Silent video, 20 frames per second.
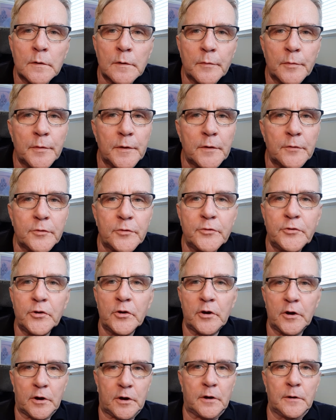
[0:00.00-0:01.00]
this
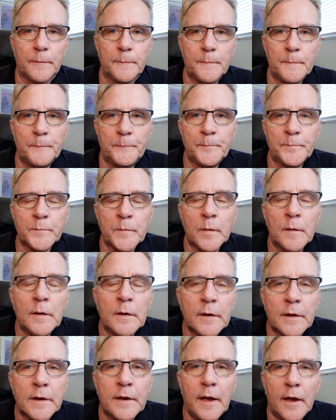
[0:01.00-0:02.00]
jerk
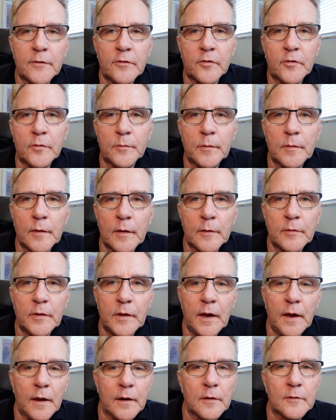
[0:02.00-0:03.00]
gets at
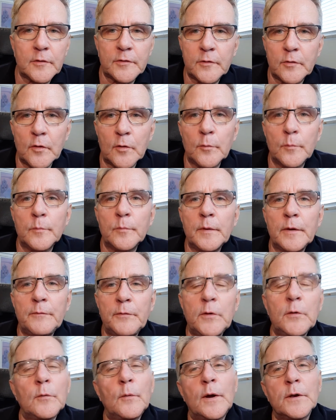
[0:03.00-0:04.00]
the end. So if
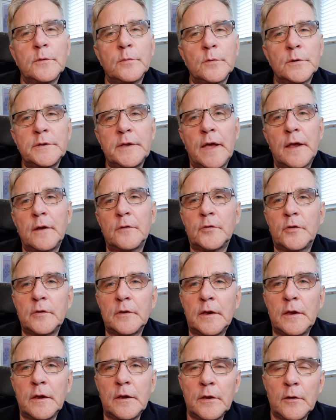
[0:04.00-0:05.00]
you went to a dentist
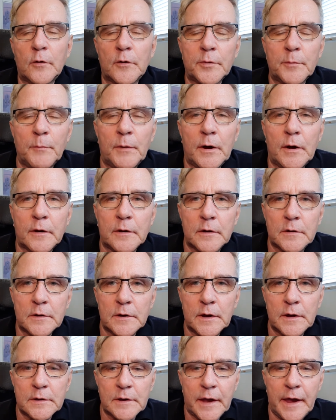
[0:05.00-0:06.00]
in, in North America, in,
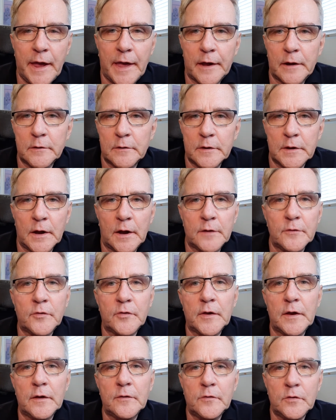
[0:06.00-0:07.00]
in Canada, the United
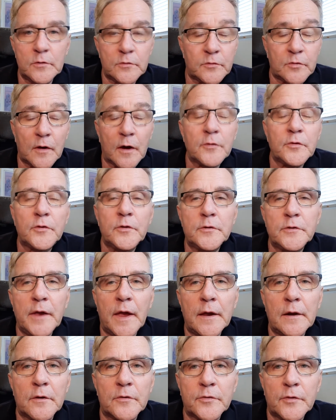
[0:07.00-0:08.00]
States, you trust your
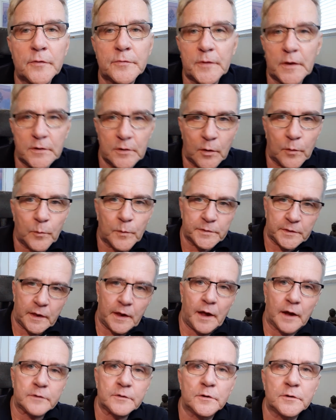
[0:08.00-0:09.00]
dentist that they know what the
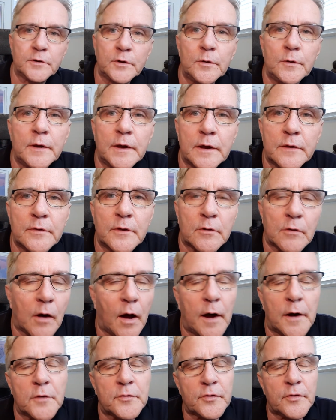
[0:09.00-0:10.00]
heck they're doing and they're
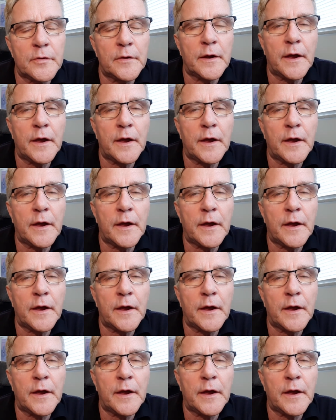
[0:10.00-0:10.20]
honest and they